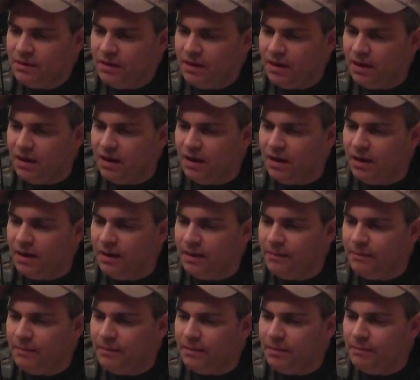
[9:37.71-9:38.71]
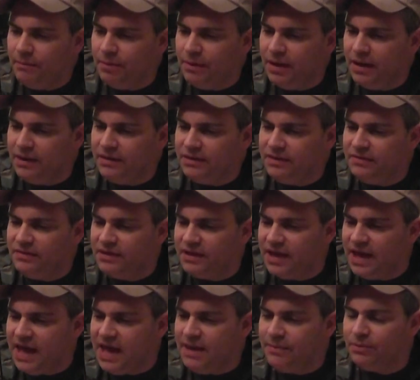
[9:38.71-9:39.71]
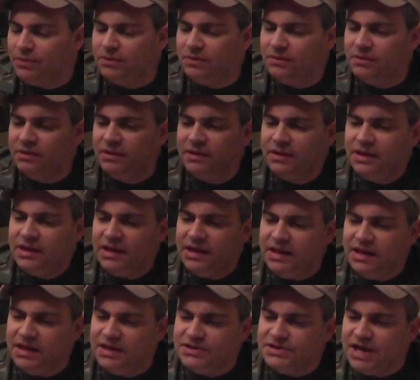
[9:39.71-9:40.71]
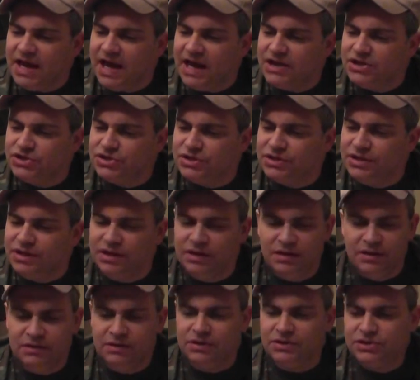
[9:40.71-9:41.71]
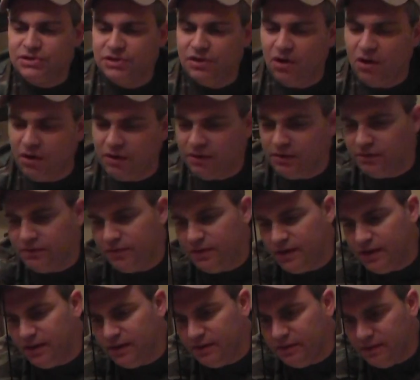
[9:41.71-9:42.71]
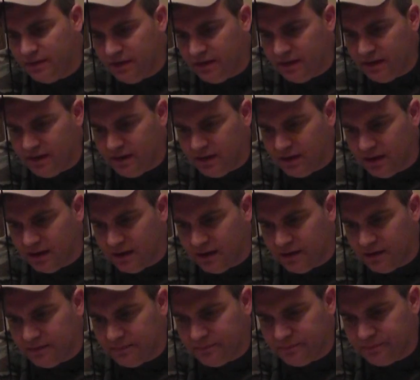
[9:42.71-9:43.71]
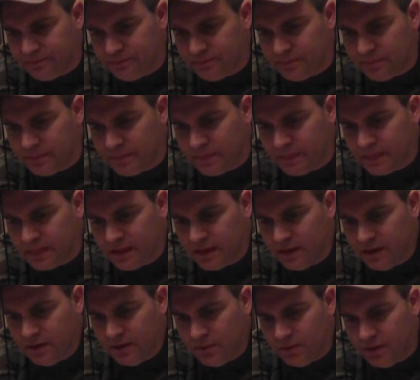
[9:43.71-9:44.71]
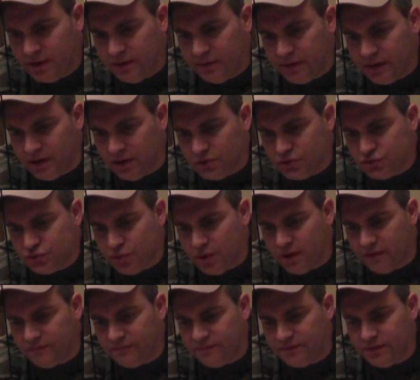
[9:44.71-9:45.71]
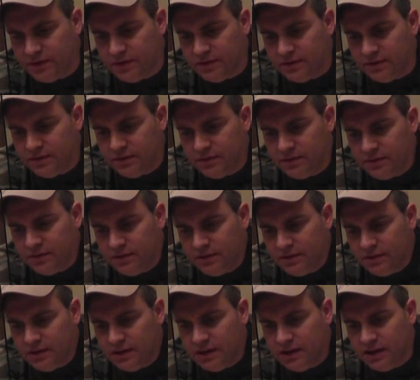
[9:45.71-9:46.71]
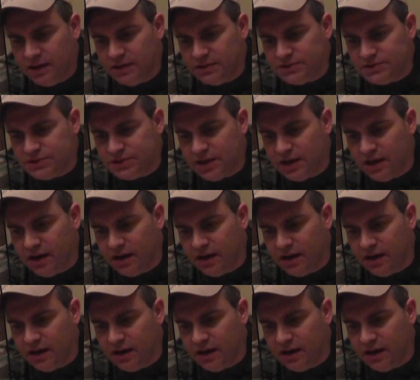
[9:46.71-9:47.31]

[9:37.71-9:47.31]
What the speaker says: but the cable is actually looks longer than the well, here we go, 12 foot. It's